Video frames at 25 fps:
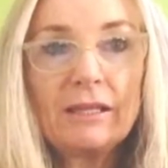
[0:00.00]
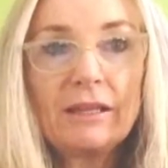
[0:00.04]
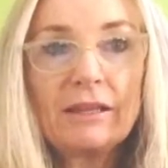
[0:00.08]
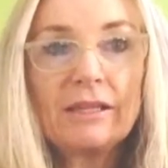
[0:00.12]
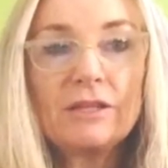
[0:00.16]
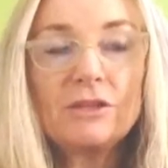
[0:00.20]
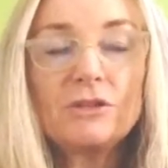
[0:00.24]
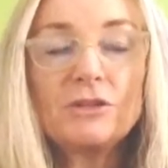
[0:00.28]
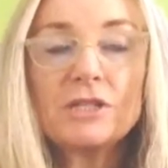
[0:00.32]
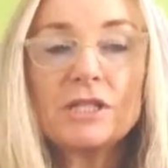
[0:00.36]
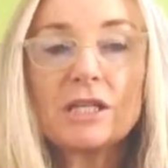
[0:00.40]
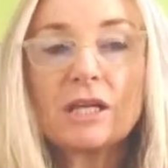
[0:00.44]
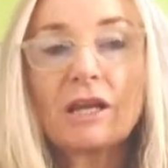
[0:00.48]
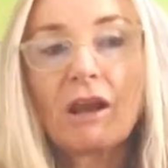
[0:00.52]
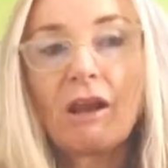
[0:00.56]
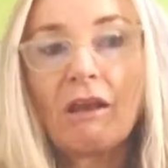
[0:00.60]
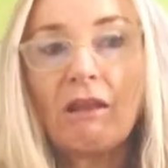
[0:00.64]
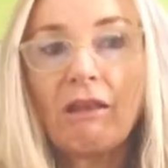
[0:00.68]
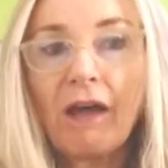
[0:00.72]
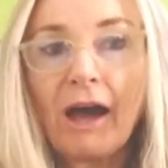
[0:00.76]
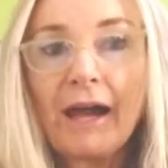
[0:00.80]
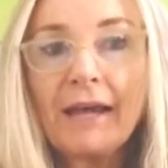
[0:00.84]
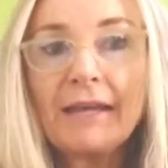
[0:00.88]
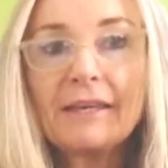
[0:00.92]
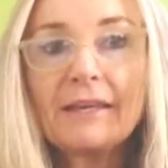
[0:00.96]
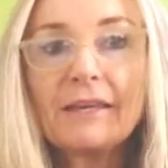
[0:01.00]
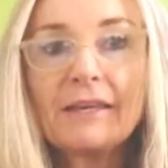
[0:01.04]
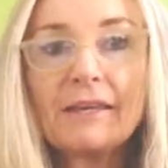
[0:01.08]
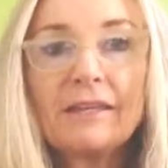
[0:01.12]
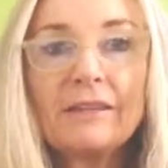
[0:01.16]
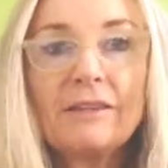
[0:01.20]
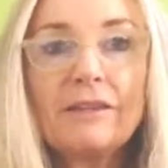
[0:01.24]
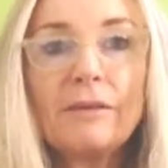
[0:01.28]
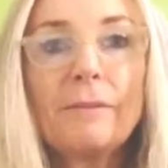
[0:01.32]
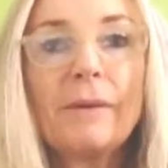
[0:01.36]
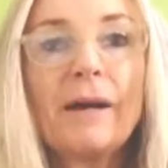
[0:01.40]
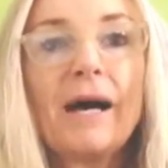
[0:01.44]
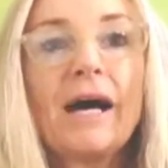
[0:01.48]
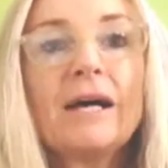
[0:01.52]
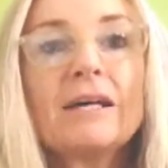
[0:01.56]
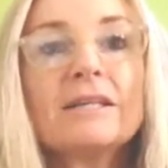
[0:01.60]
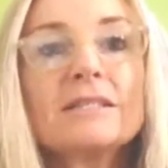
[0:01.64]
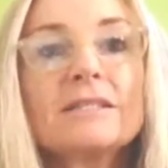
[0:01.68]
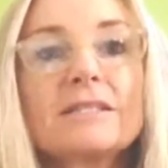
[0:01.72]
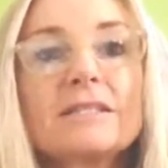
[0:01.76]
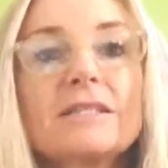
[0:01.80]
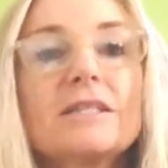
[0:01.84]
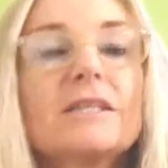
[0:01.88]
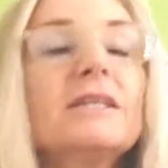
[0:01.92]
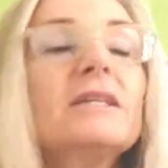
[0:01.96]
that you didn't like in the
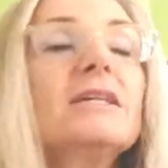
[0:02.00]
past.